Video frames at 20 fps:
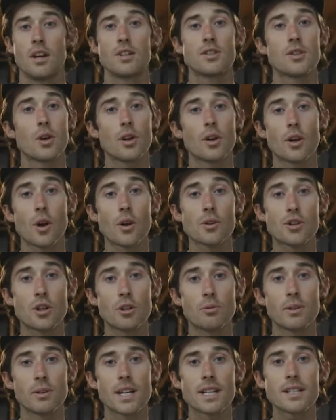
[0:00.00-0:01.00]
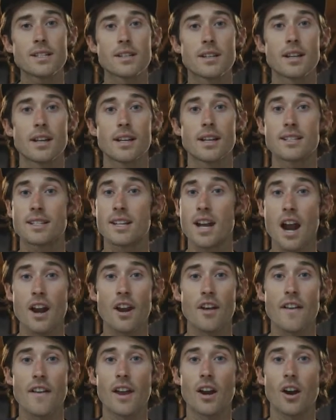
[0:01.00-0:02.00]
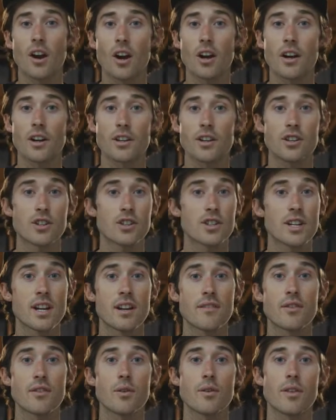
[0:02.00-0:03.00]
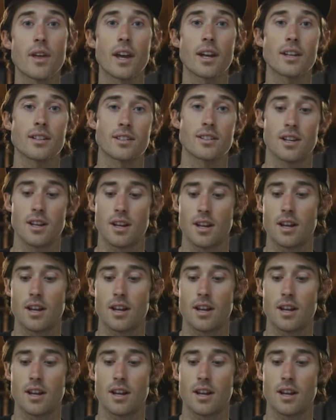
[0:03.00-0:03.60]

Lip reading: So to go tubeless, it's not all that hard. You just need a few things.